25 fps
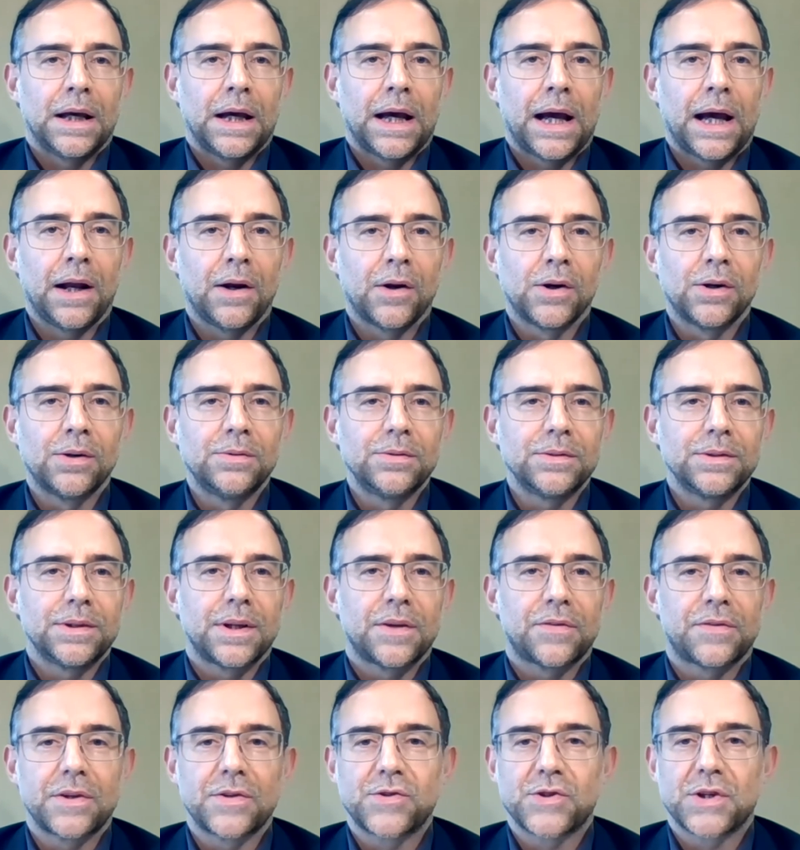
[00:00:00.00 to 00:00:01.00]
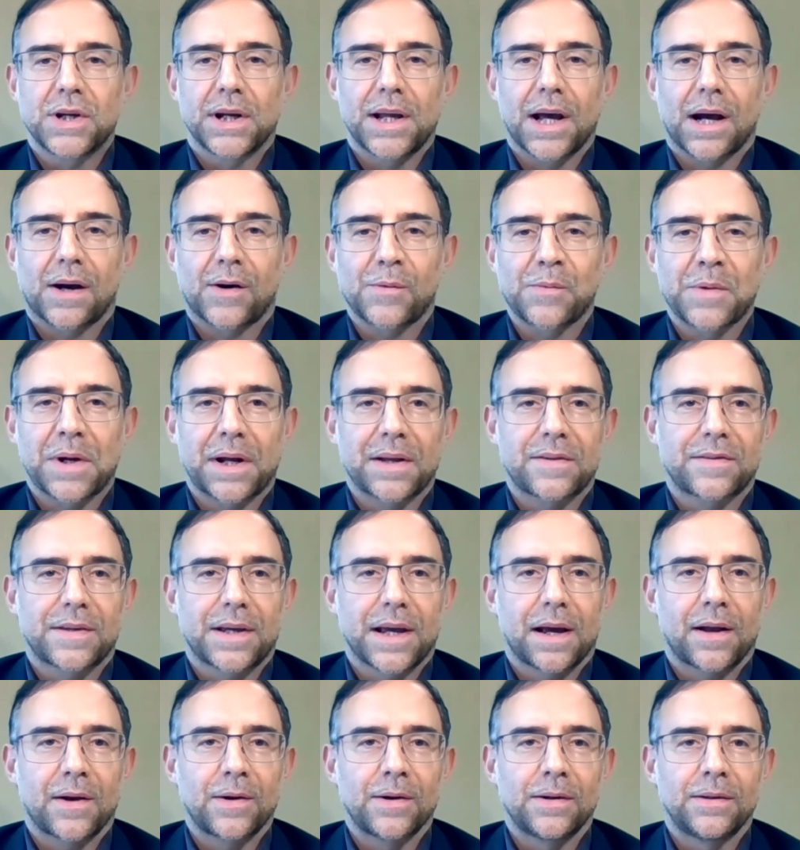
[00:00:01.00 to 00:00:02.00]
Hello, this is Ciriaco
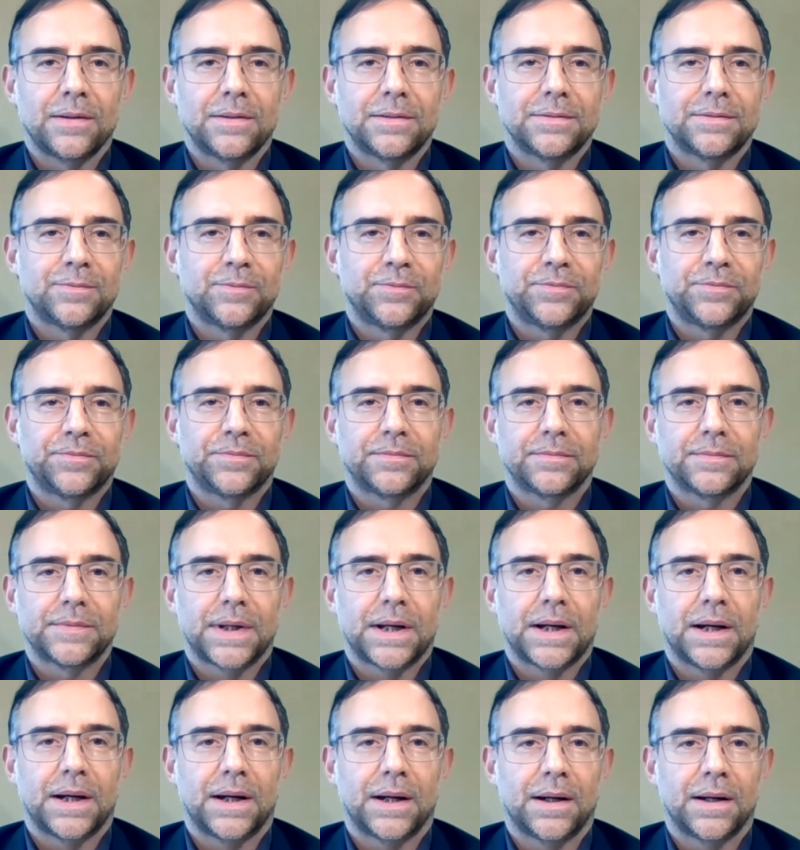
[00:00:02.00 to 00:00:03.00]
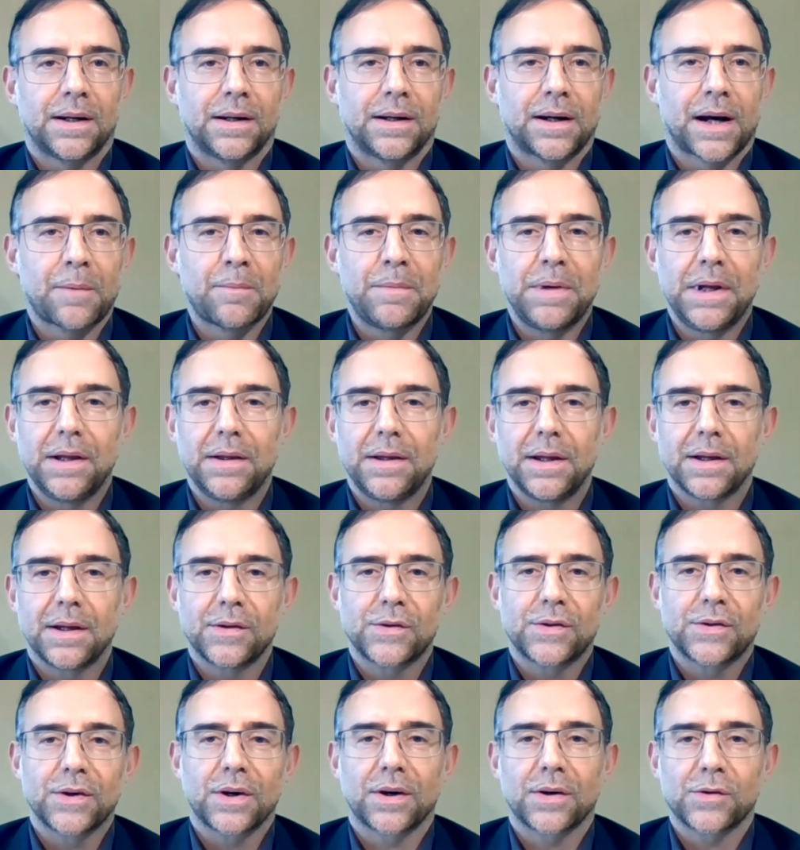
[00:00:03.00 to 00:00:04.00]
Maraschiello. I'm
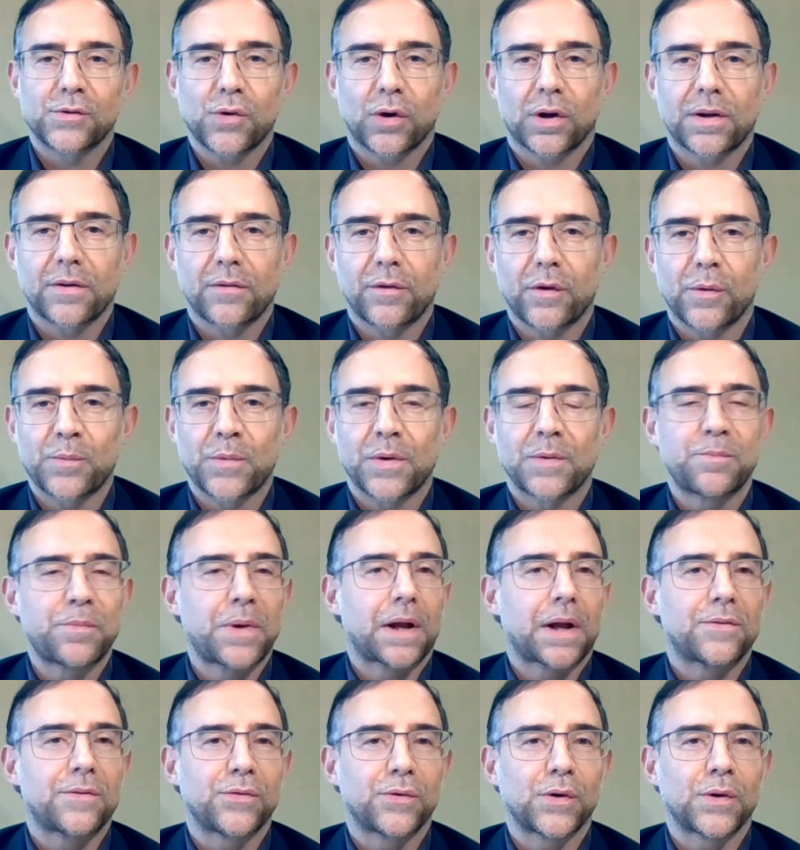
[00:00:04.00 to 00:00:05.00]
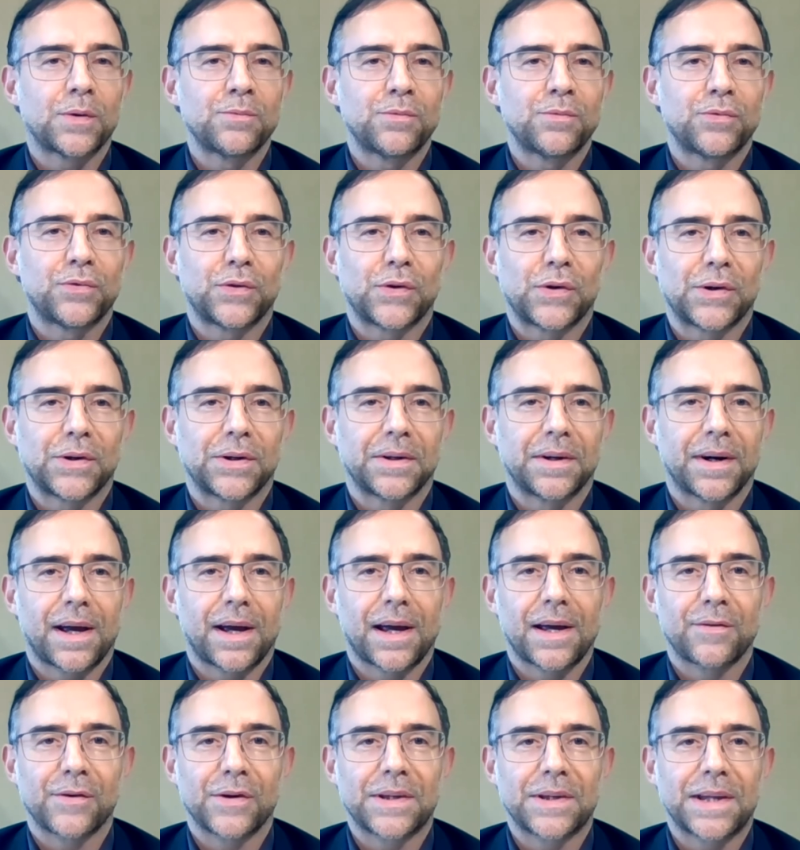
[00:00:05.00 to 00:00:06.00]
leading the drug development platform for
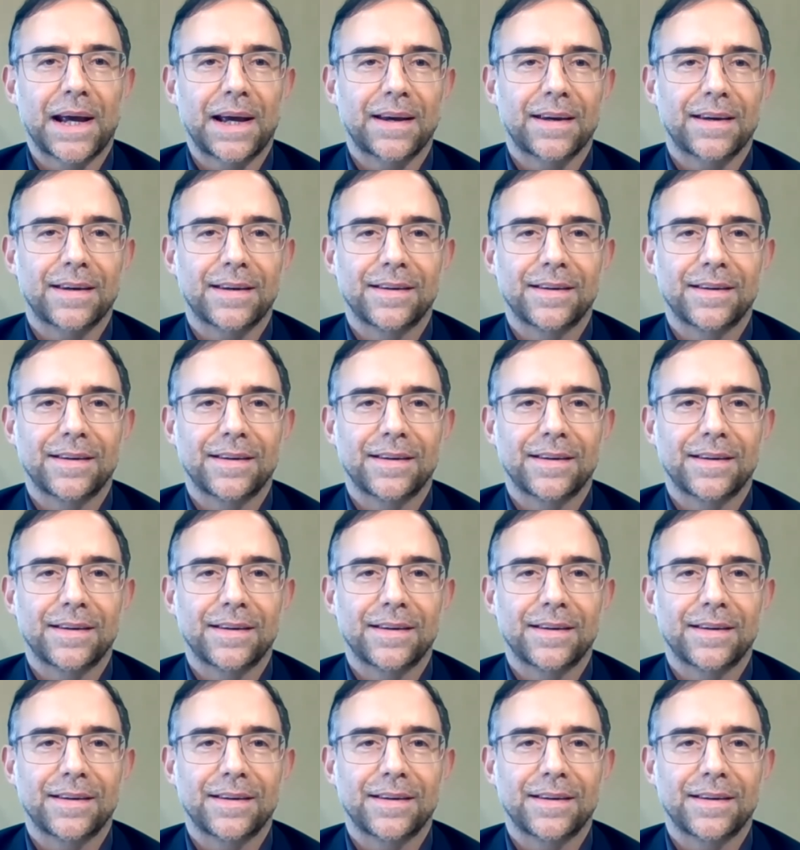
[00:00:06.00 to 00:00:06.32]
Evotec.